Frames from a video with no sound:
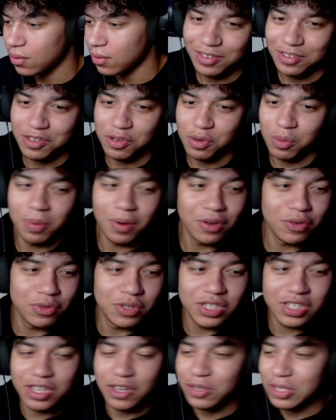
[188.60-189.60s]
Dude, bro,
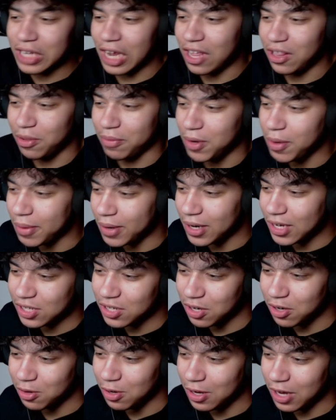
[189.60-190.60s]
just go tell him. Nobody's
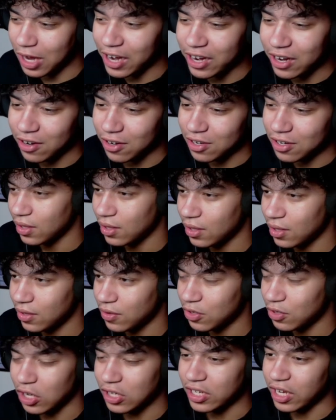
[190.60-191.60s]
gonna care. It's
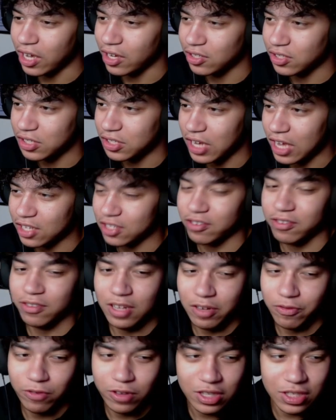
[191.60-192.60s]
crazy that I was just asking
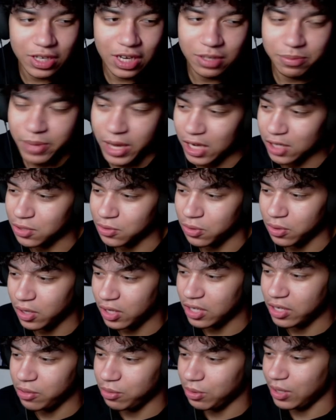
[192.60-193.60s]
for this guy's backstory,
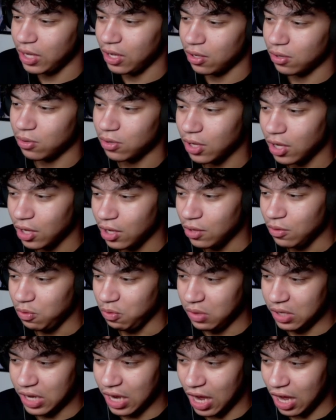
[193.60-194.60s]
and here we go.
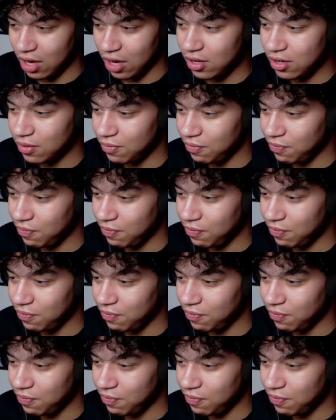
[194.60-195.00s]
We got it.